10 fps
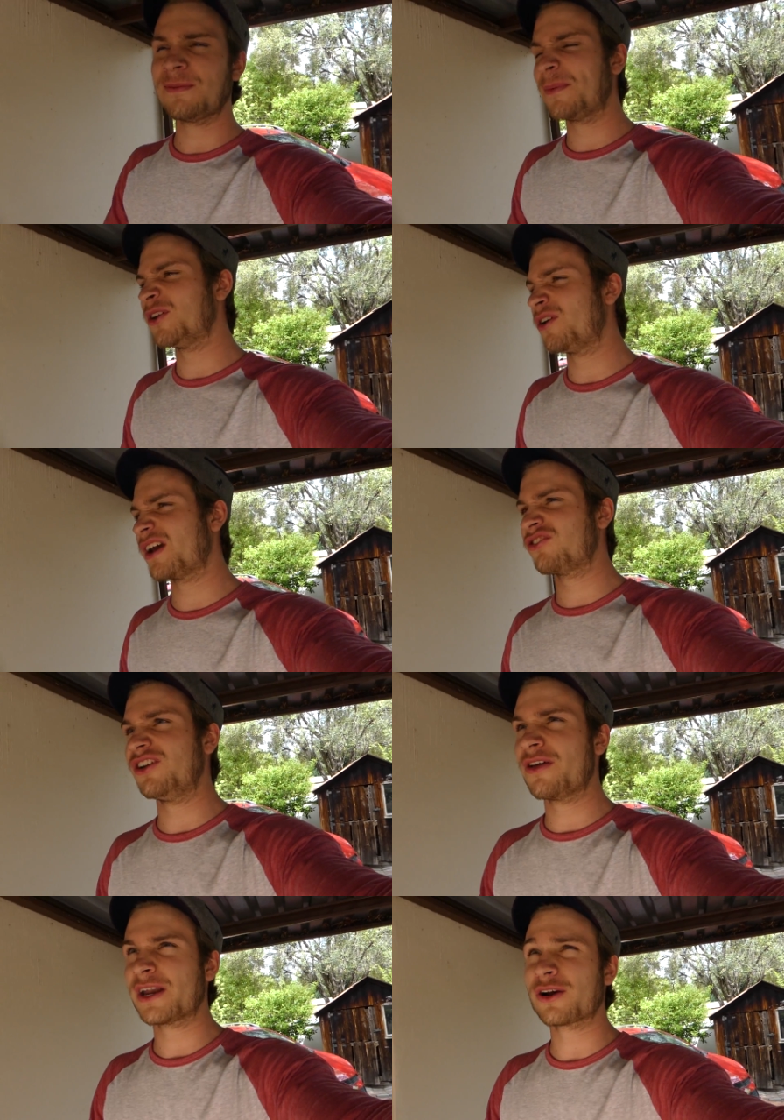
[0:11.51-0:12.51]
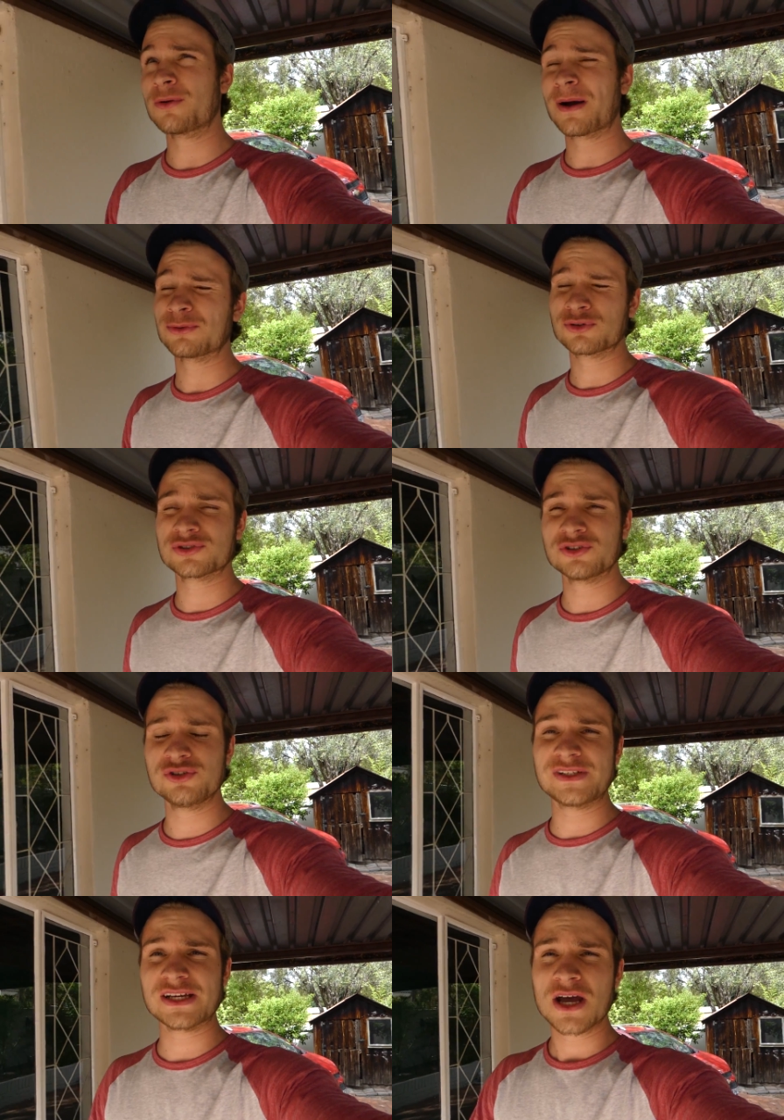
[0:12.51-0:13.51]
Maybe you don't actually know that I go to Bible Talks on
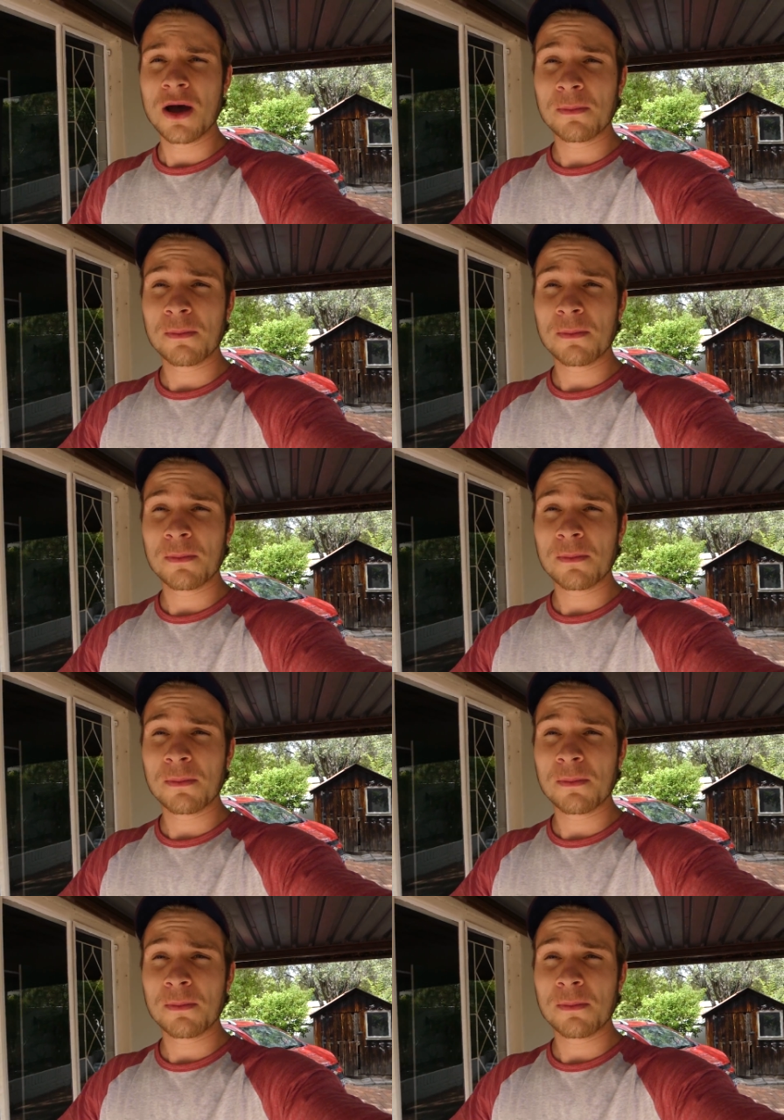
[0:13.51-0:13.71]
Tuesday.